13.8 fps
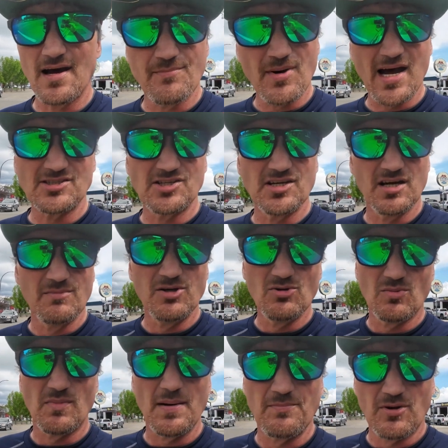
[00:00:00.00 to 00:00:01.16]
I'm actually going to be
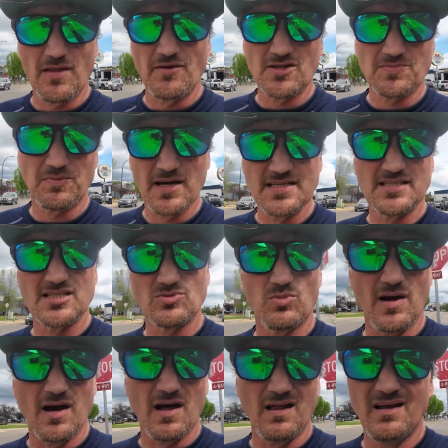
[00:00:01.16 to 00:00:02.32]
doing my brother's place as
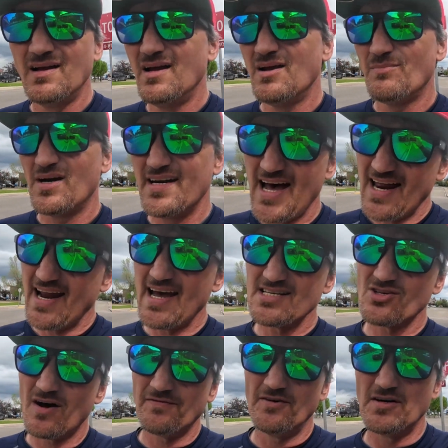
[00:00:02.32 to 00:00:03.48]
well. My dad has
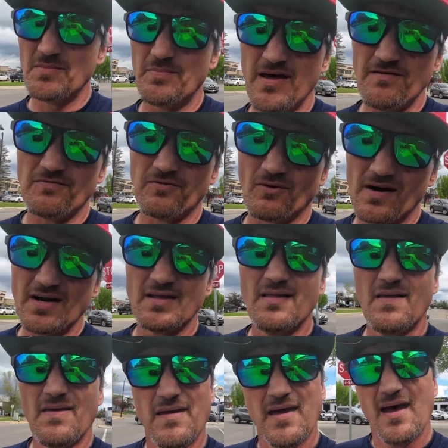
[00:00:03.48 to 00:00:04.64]
offered to pay for it,
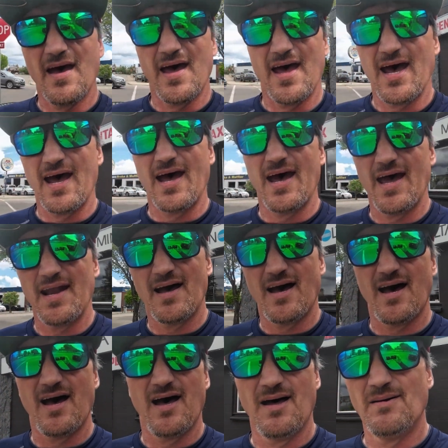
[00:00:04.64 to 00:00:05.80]
and
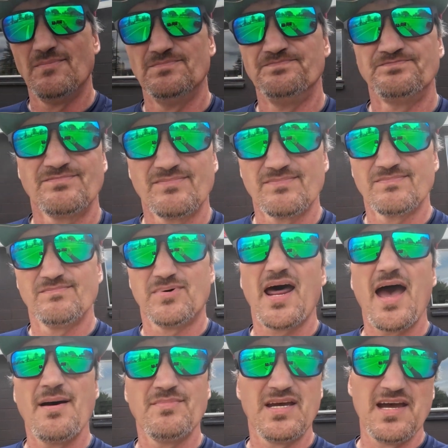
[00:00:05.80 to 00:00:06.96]
but I
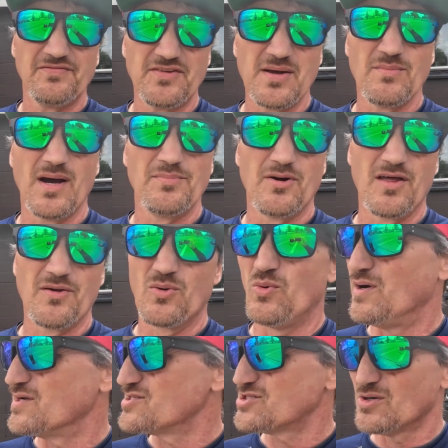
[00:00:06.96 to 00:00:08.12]
am gifting my brother
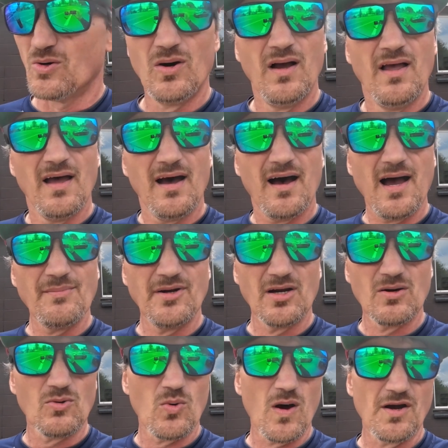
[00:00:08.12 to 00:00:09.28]
one. So I'm gonna
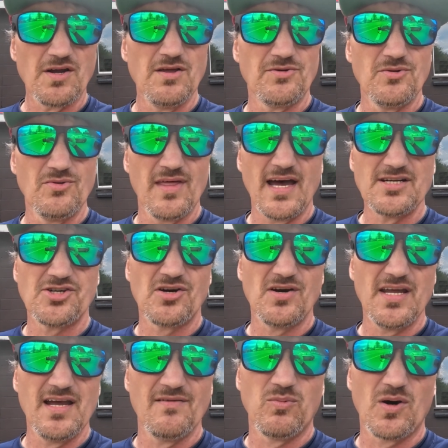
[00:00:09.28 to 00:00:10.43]
go walk you through that
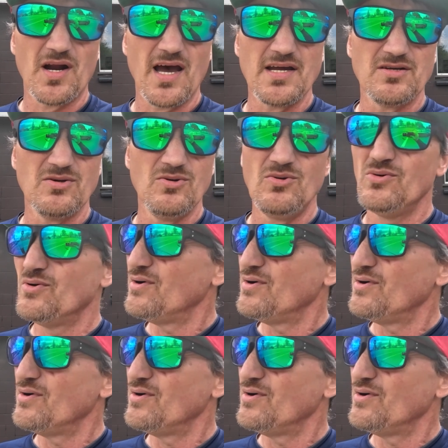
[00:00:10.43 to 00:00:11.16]
journey of what I do